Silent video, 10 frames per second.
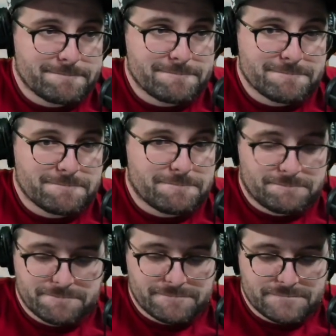Should have
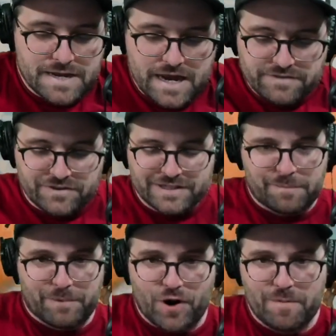left those packs. Other than the
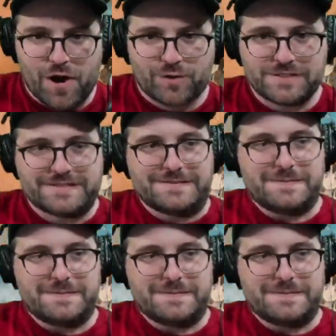promos.